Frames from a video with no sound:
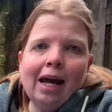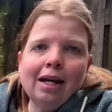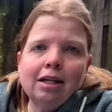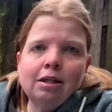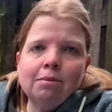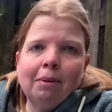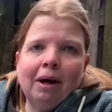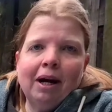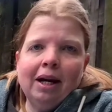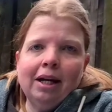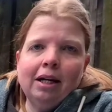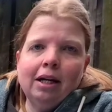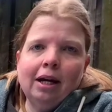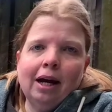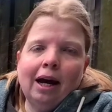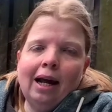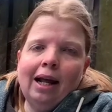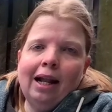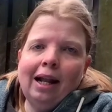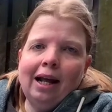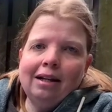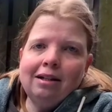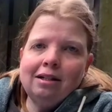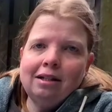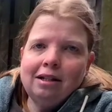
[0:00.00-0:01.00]
as my
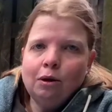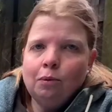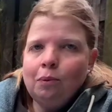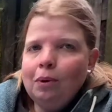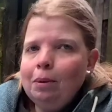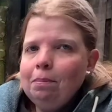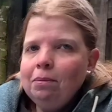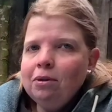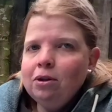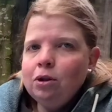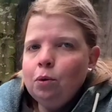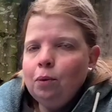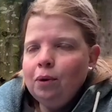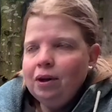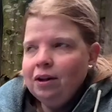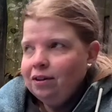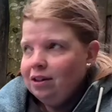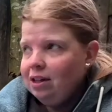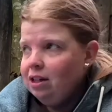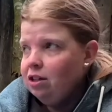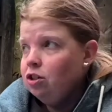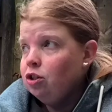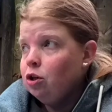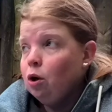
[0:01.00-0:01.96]
Enlightened equipment quilt is,